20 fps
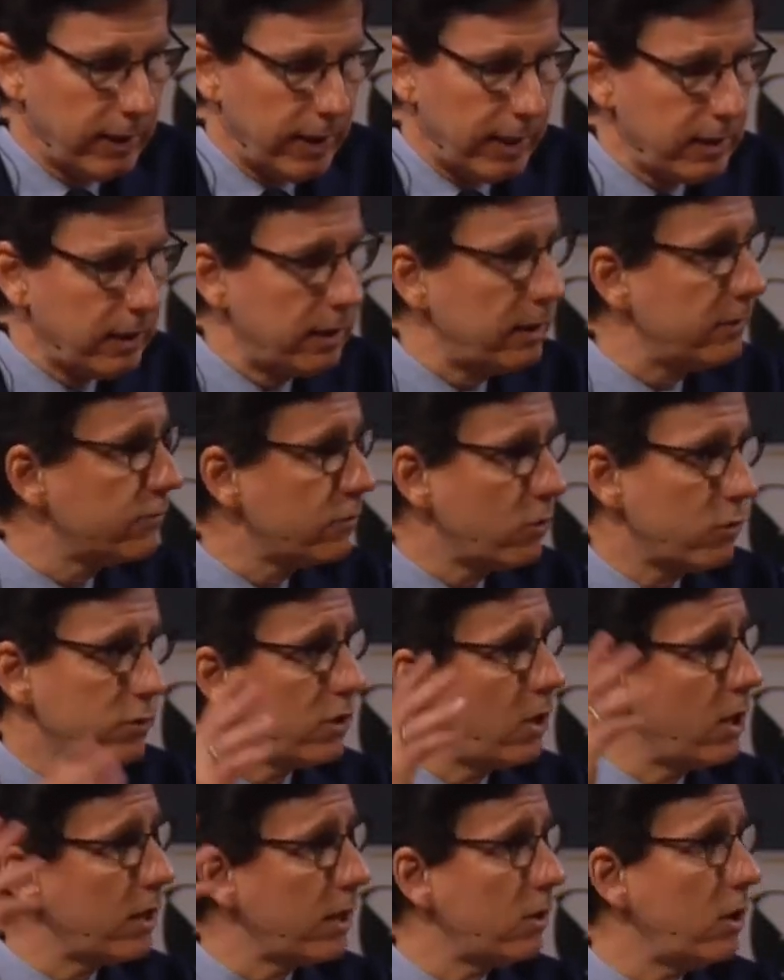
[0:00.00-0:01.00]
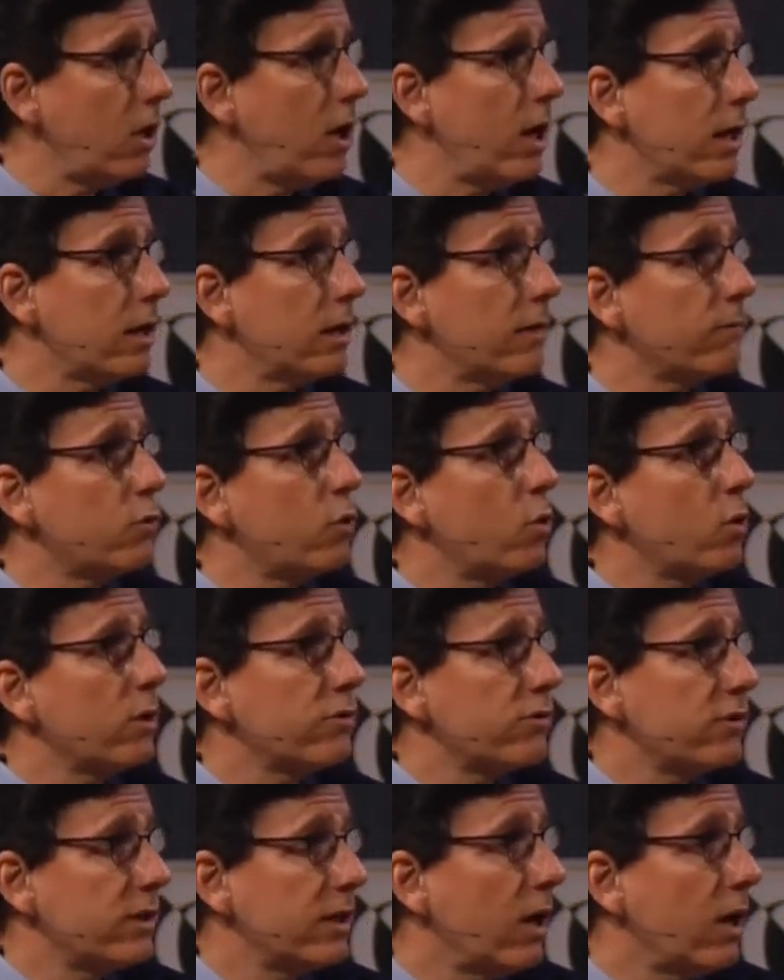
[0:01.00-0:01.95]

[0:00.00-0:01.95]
And the list goes on and on. And of course,